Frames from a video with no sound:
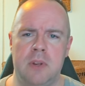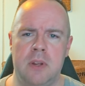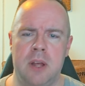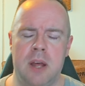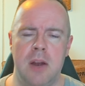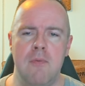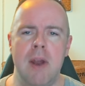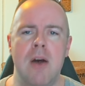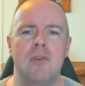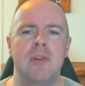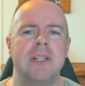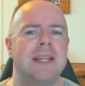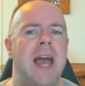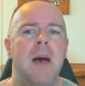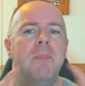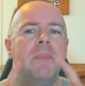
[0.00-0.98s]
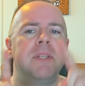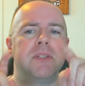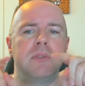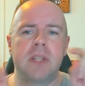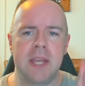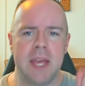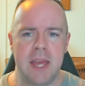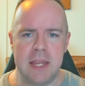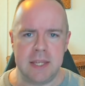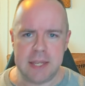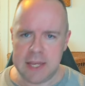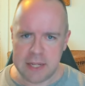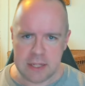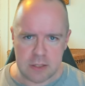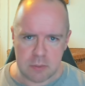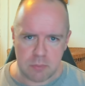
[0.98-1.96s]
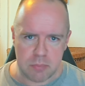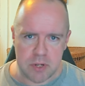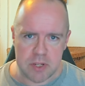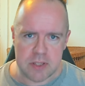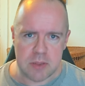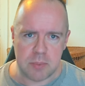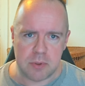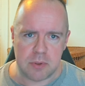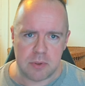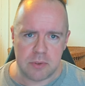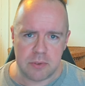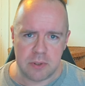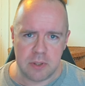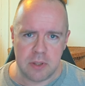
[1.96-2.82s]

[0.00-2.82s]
around capital K kingdom principles,